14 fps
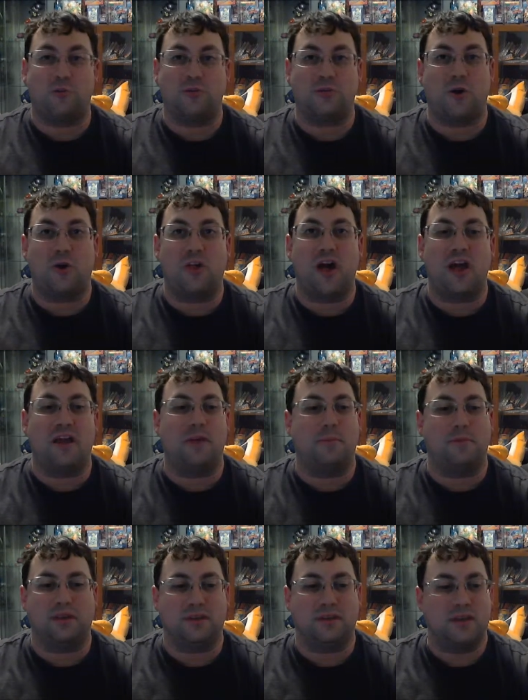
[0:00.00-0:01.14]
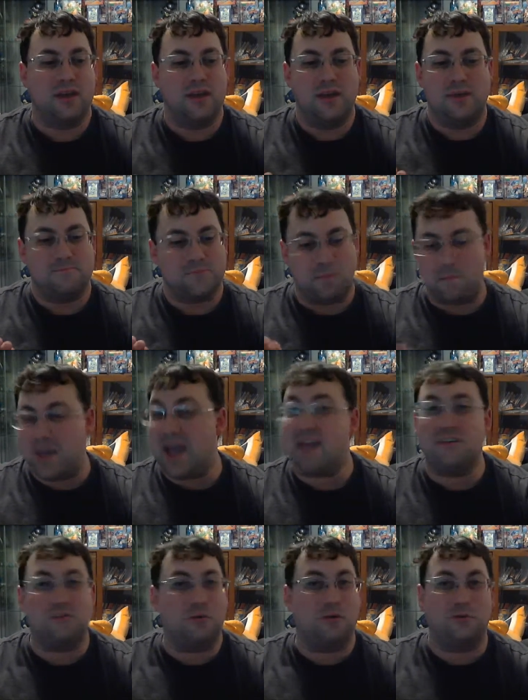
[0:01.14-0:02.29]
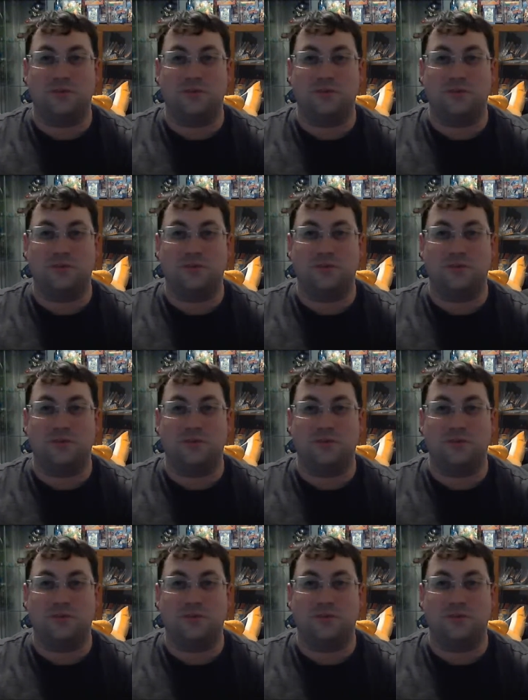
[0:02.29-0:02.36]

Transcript: was all on it, but the manual